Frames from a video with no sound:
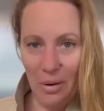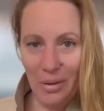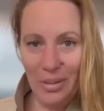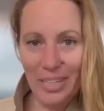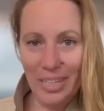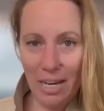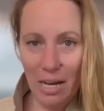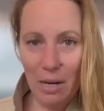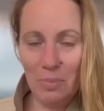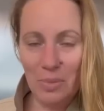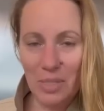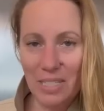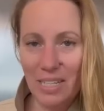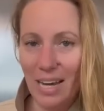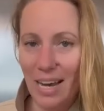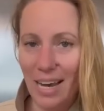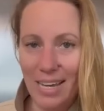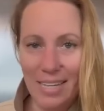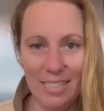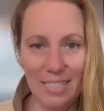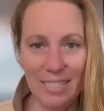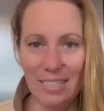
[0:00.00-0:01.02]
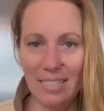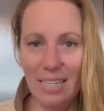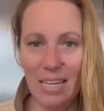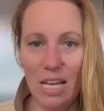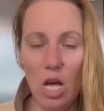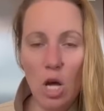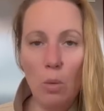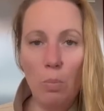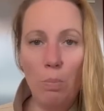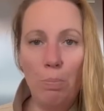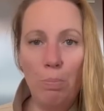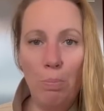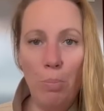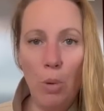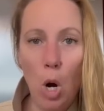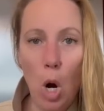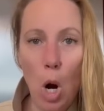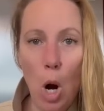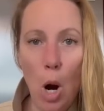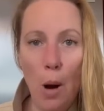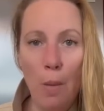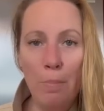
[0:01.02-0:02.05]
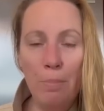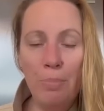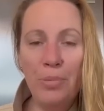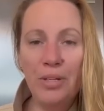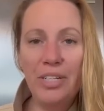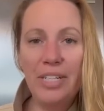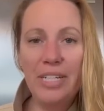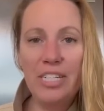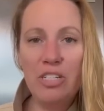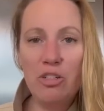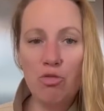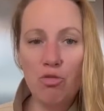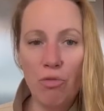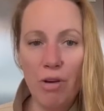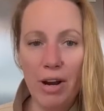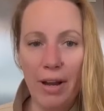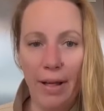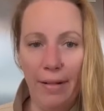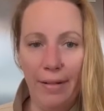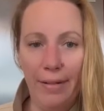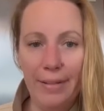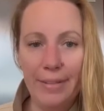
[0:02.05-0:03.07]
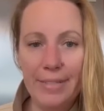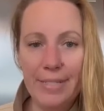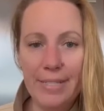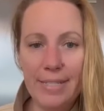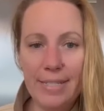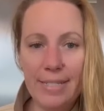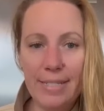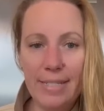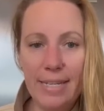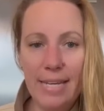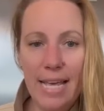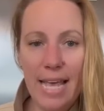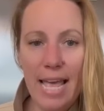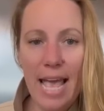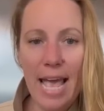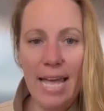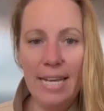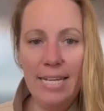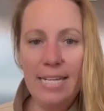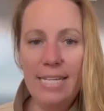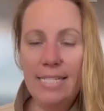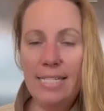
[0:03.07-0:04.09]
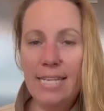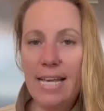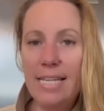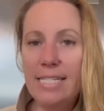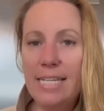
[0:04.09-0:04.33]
it comes guys, bomb drills. And he says